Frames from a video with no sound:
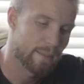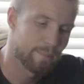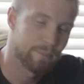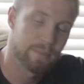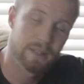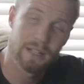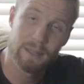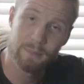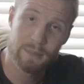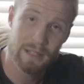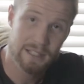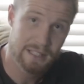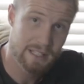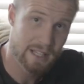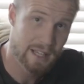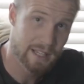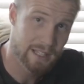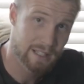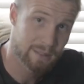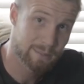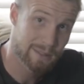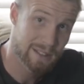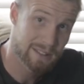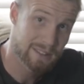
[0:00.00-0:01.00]
But I'm not
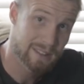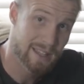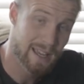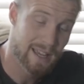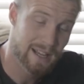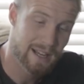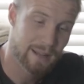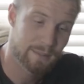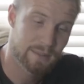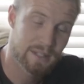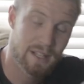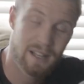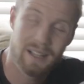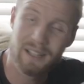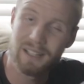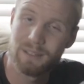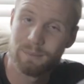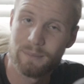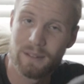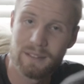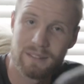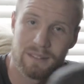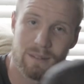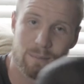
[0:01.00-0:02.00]
talking about that, I'm
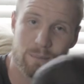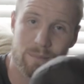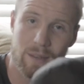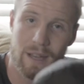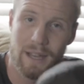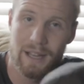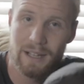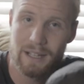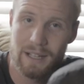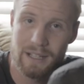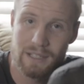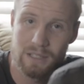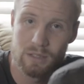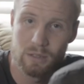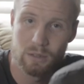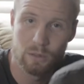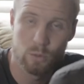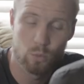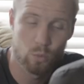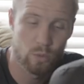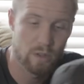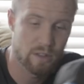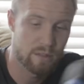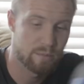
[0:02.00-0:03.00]
talking about the bag I
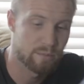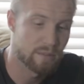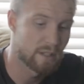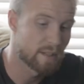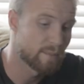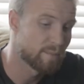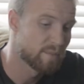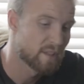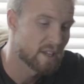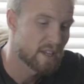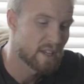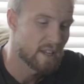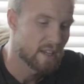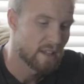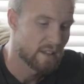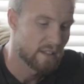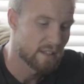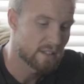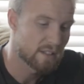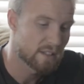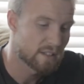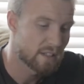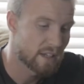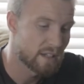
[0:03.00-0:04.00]
took with me.
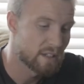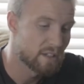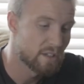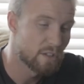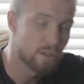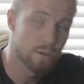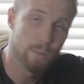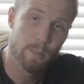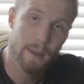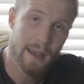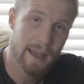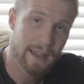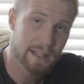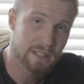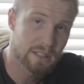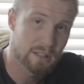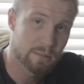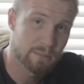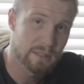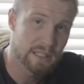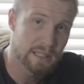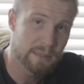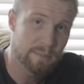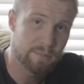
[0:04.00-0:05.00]
This is a new bag
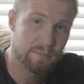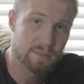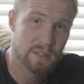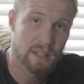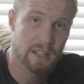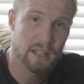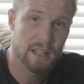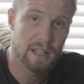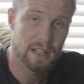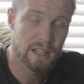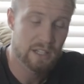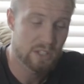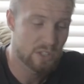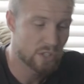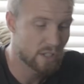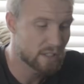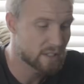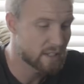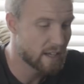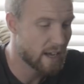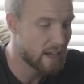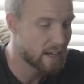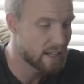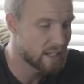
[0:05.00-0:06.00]
to me,
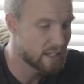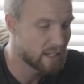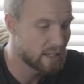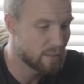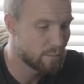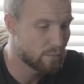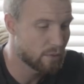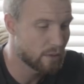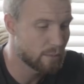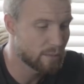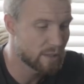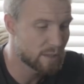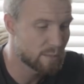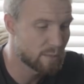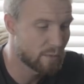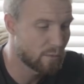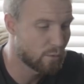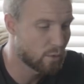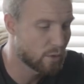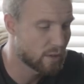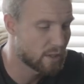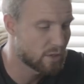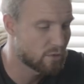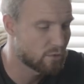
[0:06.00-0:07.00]
just got it pretty much
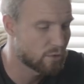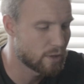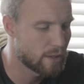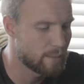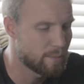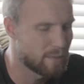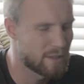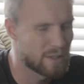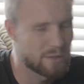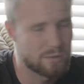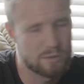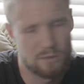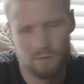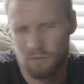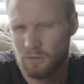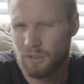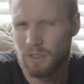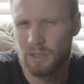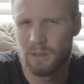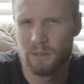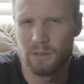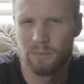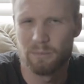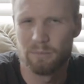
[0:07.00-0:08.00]
before the trip. This was
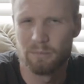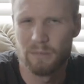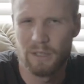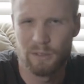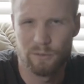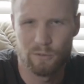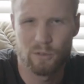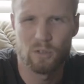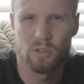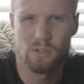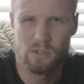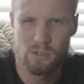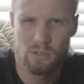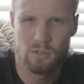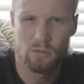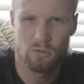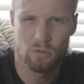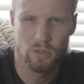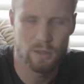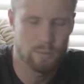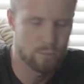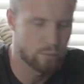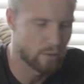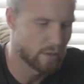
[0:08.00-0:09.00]
really my first
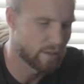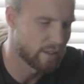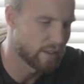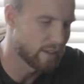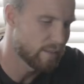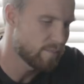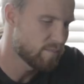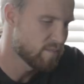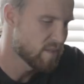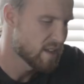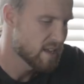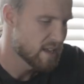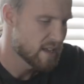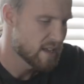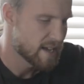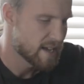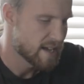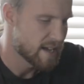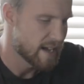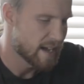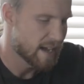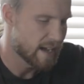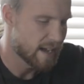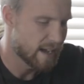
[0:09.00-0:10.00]
trip with it,
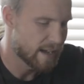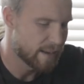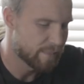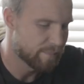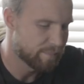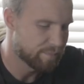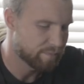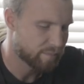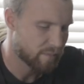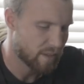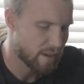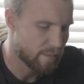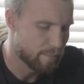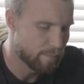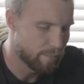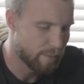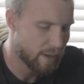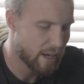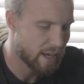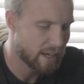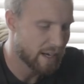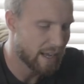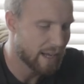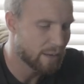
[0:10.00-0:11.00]

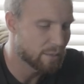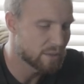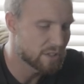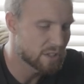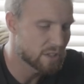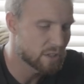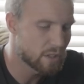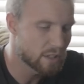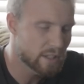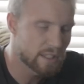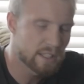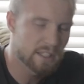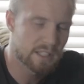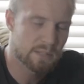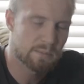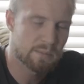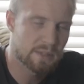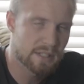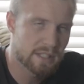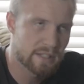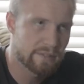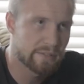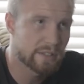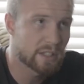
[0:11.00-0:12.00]
but I was looking
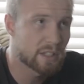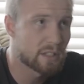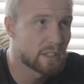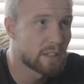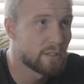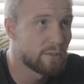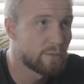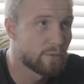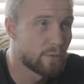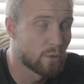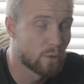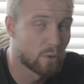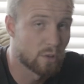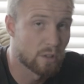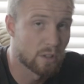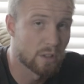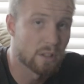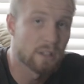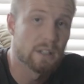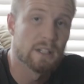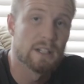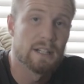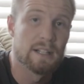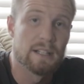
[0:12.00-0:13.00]
specifically
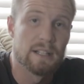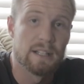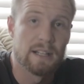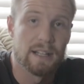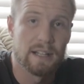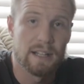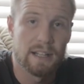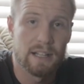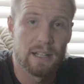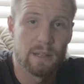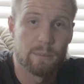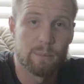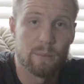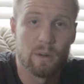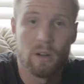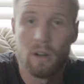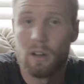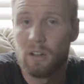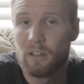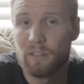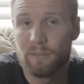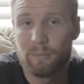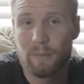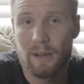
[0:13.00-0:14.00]
for
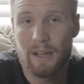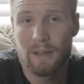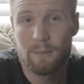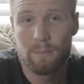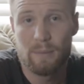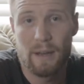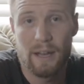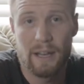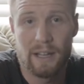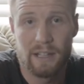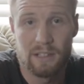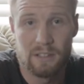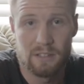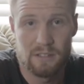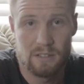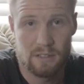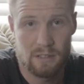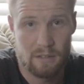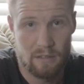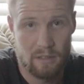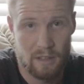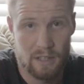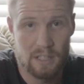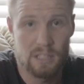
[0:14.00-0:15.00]
all of my
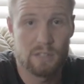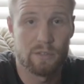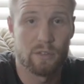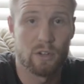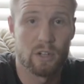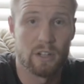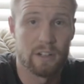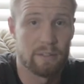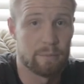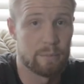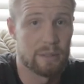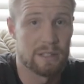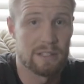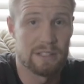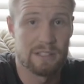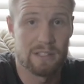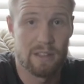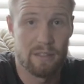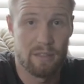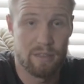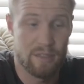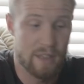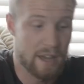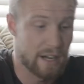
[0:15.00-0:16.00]
bags thus far have been
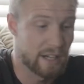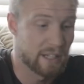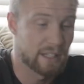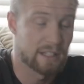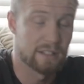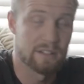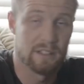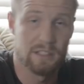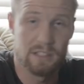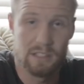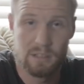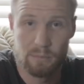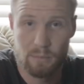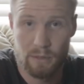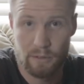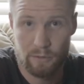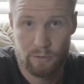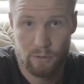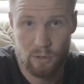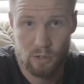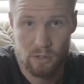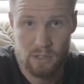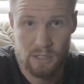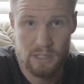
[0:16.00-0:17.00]
synthetic, and this is my
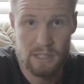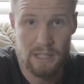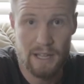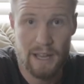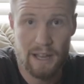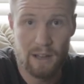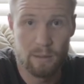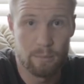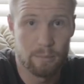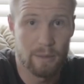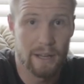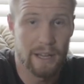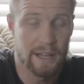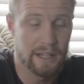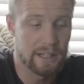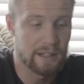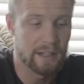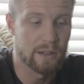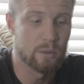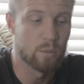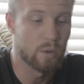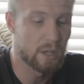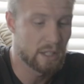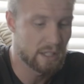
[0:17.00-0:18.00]
first down bag,
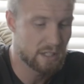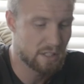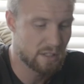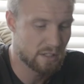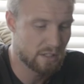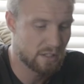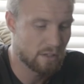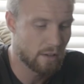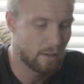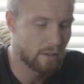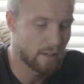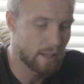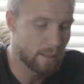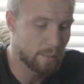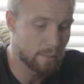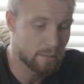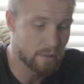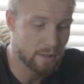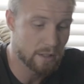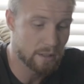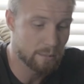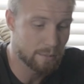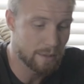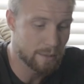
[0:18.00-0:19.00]
and I wanted to start
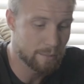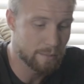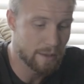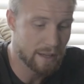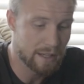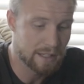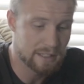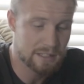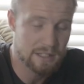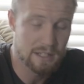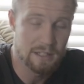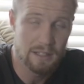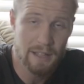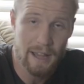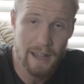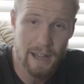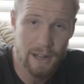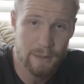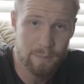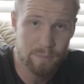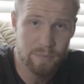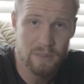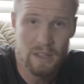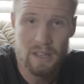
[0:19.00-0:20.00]
upgrading my bags to
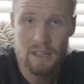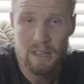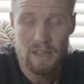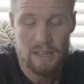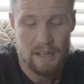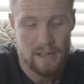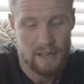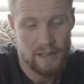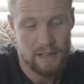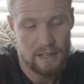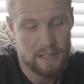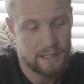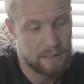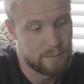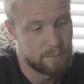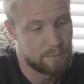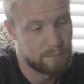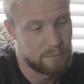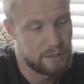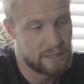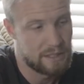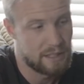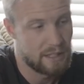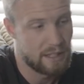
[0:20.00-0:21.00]
down
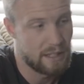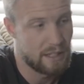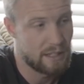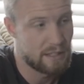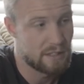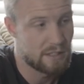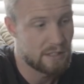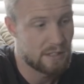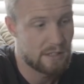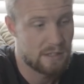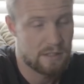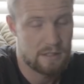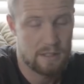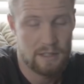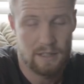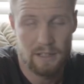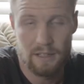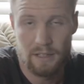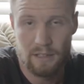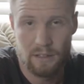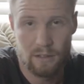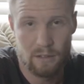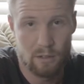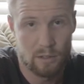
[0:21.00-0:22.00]
because
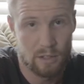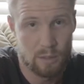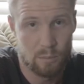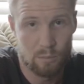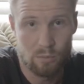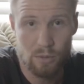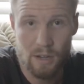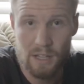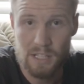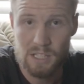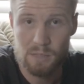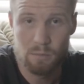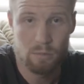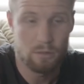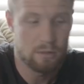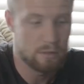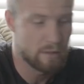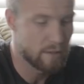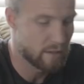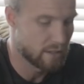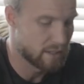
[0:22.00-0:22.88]
they're compressible.